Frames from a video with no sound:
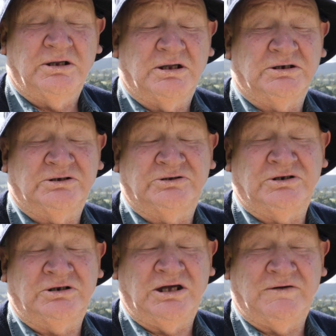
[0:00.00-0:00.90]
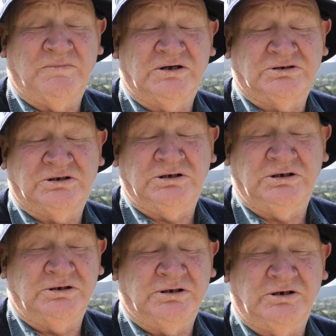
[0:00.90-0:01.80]
they just didn't have much
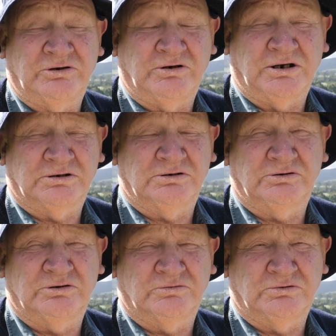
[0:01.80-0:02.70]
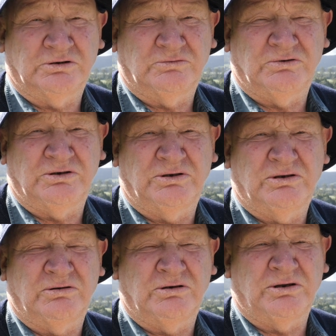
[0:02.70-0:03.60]
gear, no tractors to work with
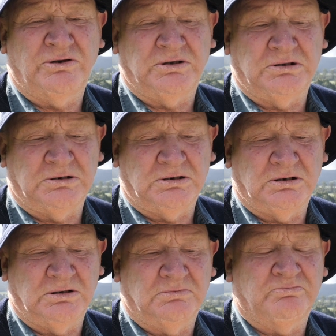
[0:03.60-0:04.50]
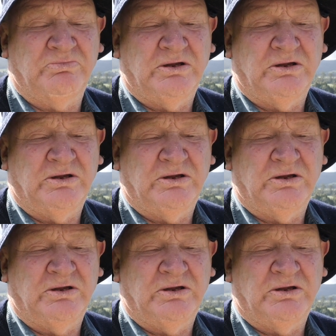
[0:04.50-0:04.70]
or anything, and